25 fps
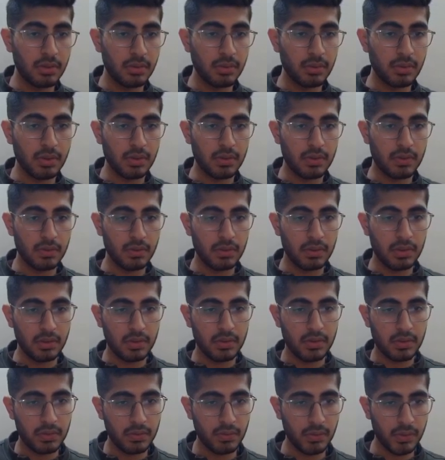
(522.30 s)
Okay, so
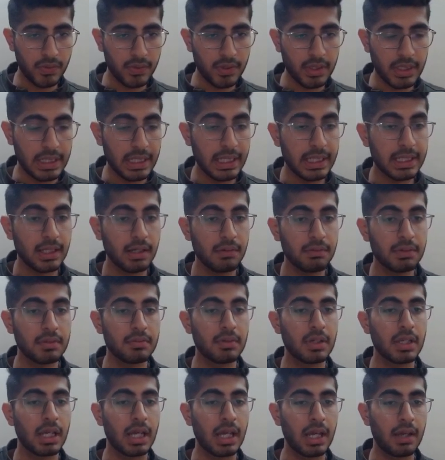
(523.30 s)
this was the data we
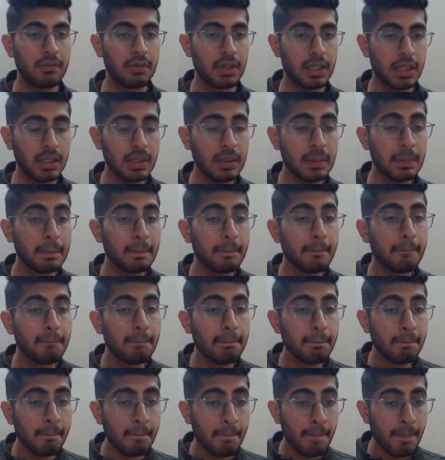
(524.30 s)
were having.
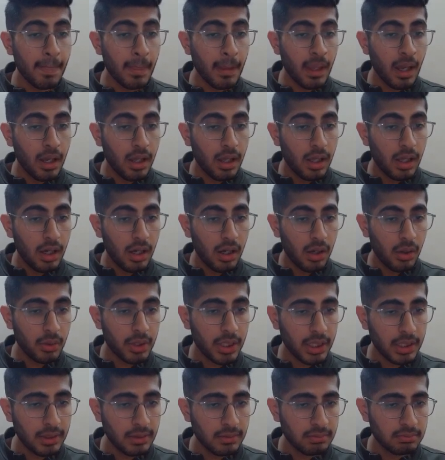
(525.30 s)

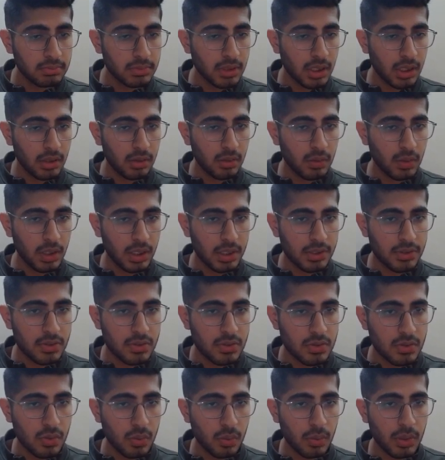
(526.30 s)
Okay, now
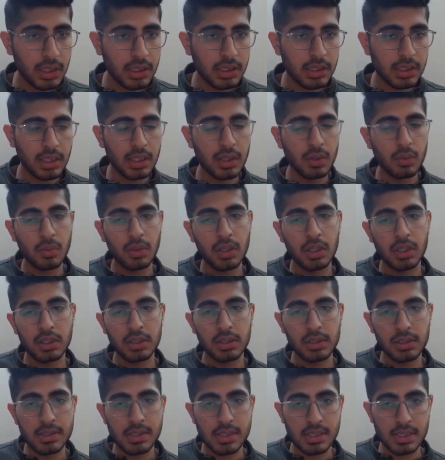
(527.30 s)
let's do one thing.
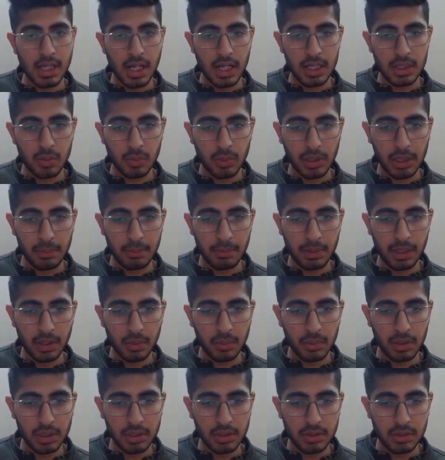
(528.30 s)
We'll start one by
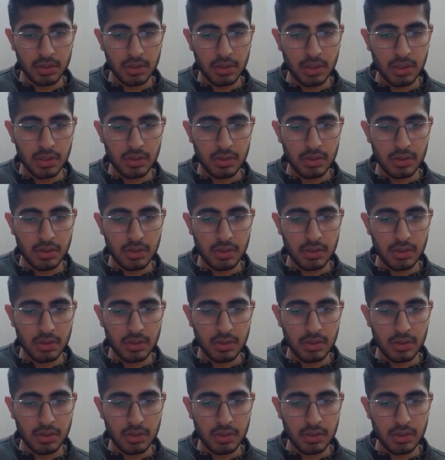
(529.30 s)
one.